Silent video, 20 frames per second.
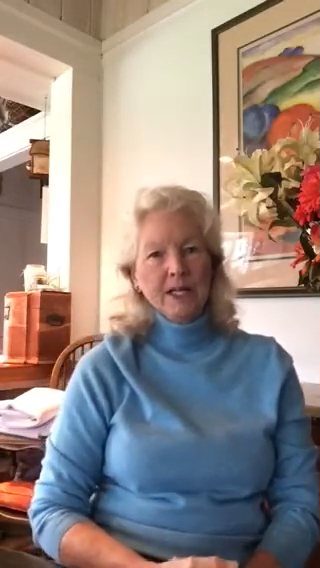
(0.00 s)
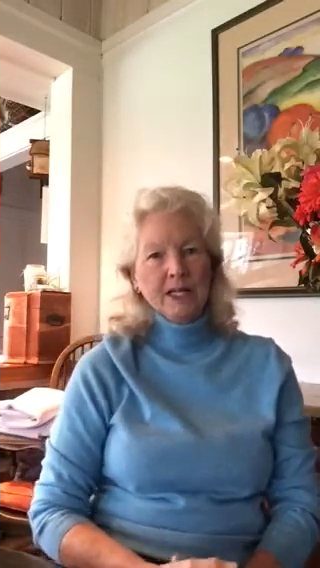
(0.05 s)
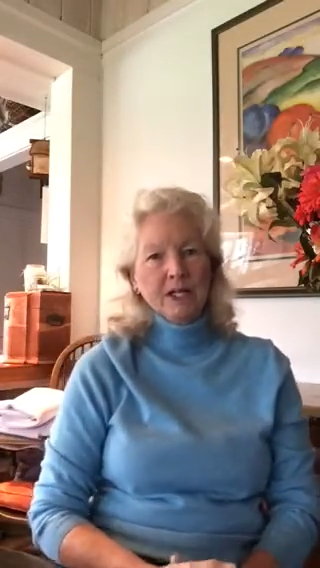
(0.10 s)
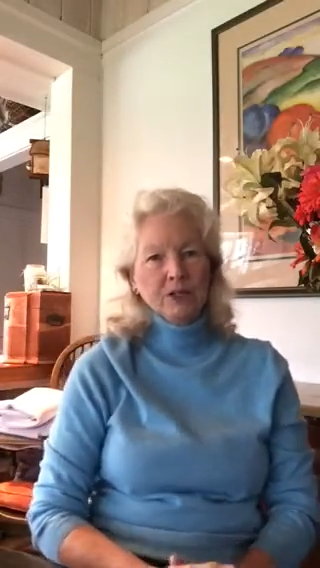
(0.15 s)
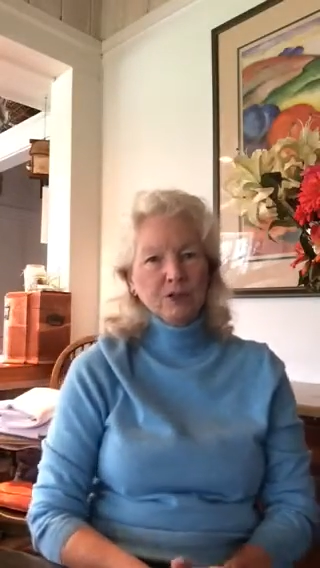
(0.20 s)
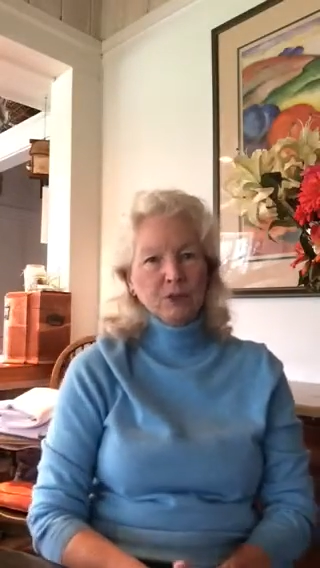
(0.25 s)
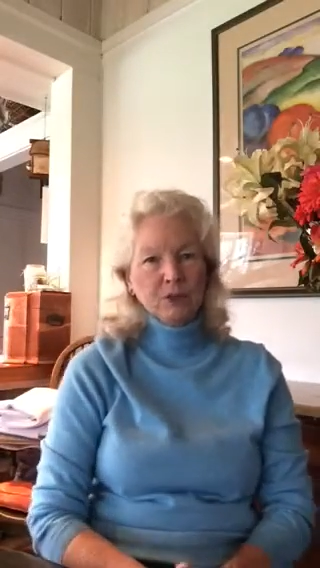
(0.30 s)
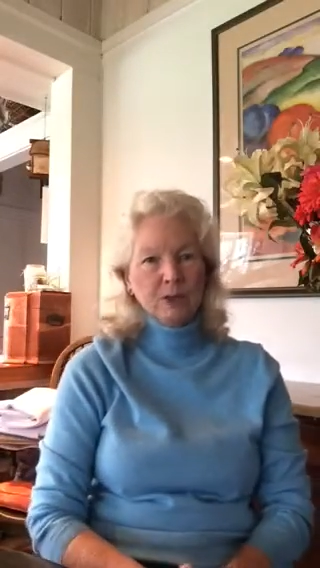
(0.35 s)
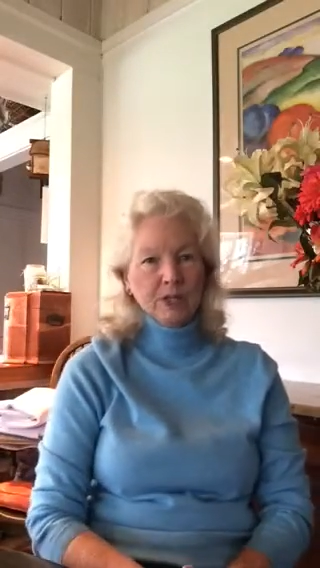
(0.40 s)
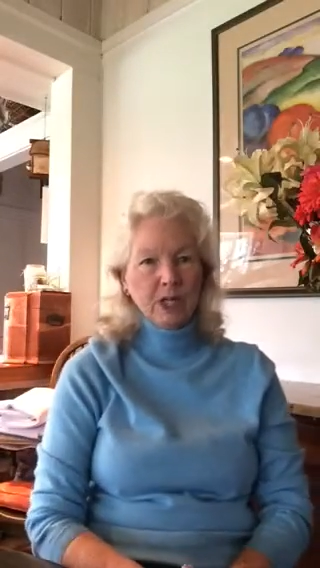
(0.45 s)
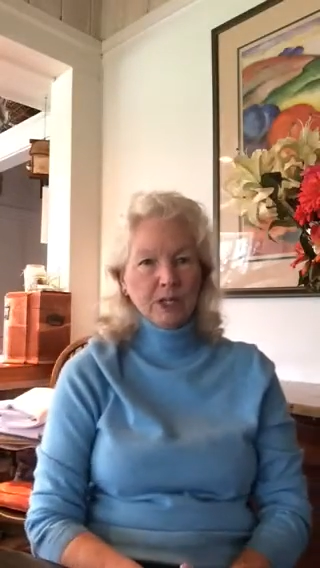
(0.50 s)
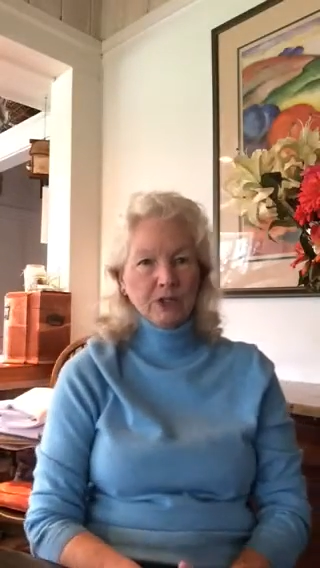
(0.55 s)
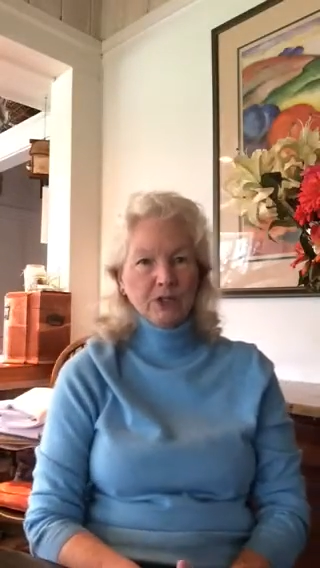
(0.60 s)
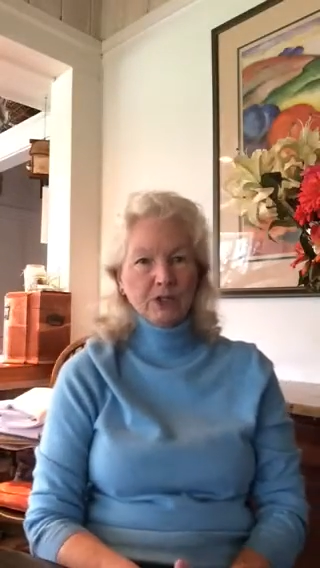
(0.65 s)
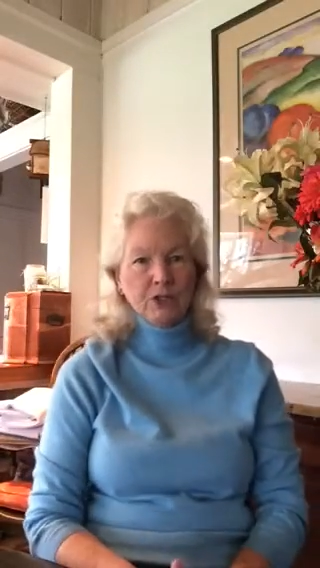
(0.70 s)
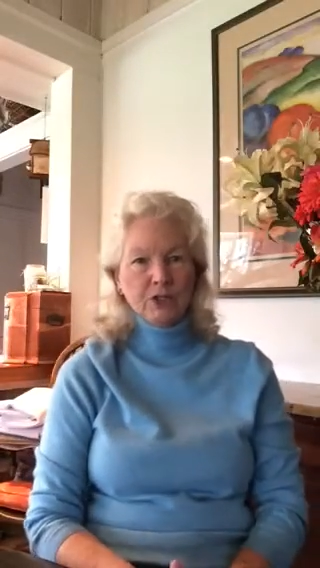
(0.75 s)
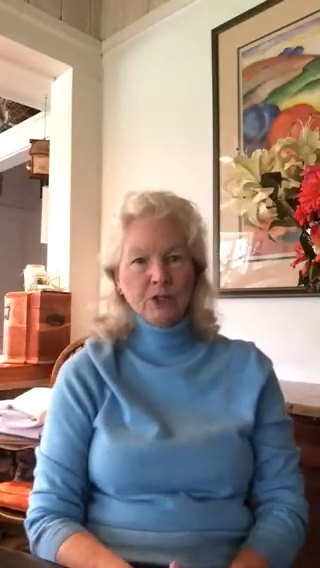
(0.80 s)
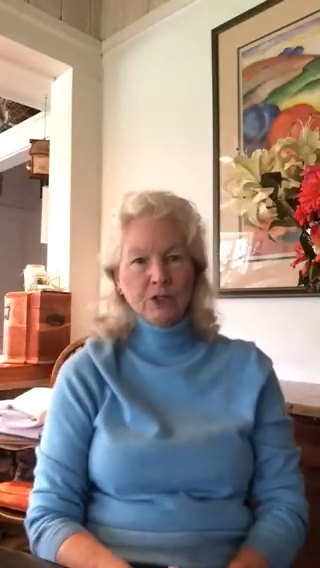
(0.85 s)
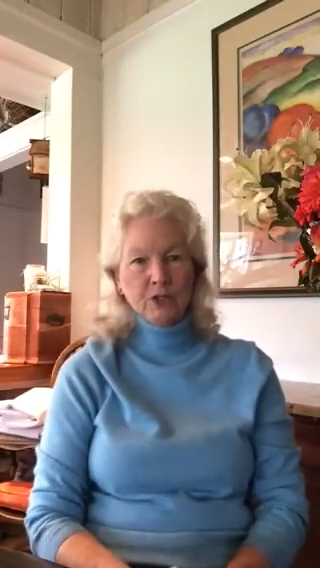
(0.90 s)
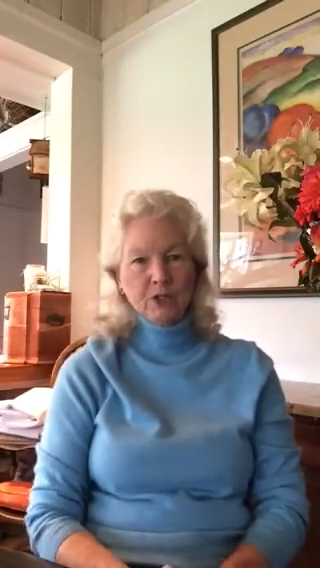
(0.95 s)

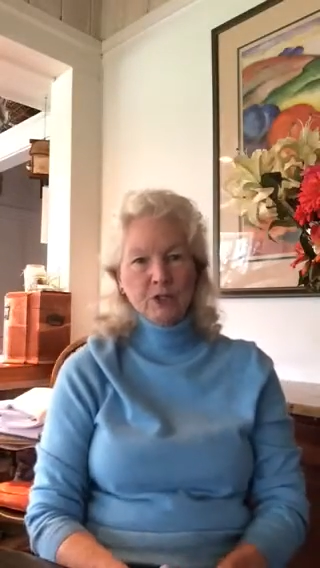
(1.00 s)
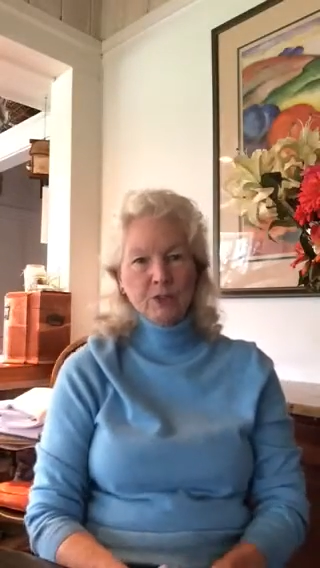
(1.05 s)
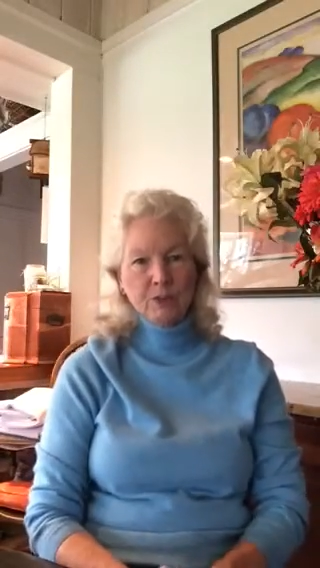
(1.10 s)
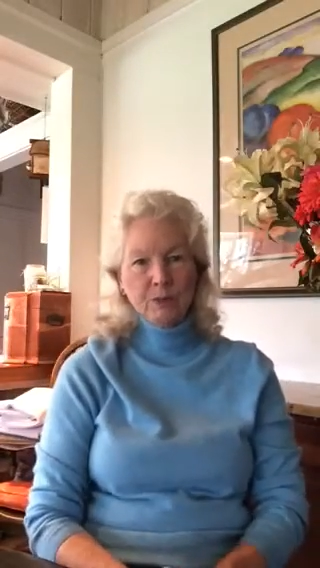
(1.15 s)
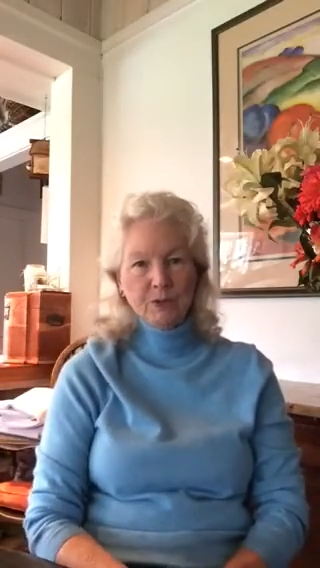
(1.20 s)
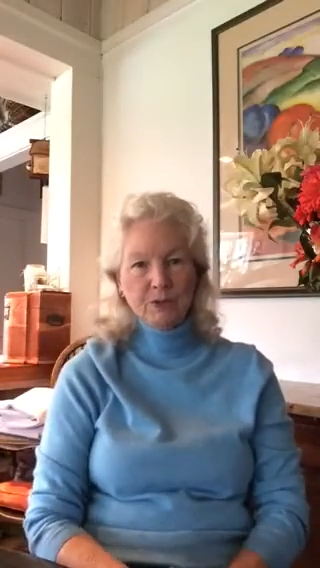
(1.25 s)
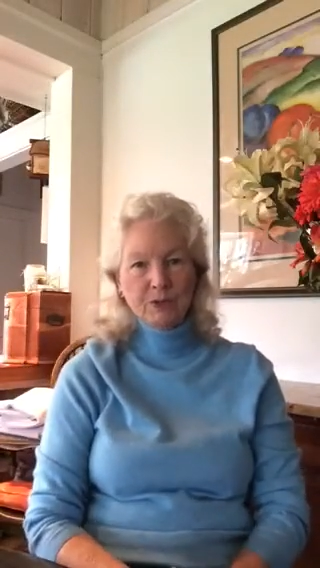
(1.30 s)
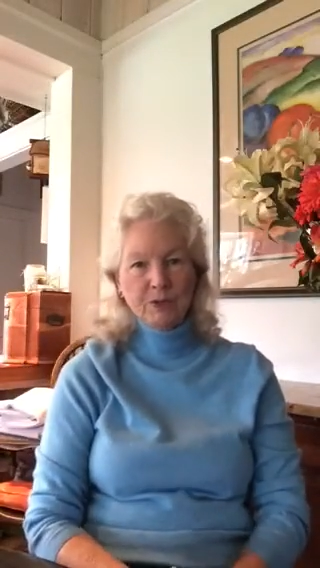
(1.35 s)
Introduction to Human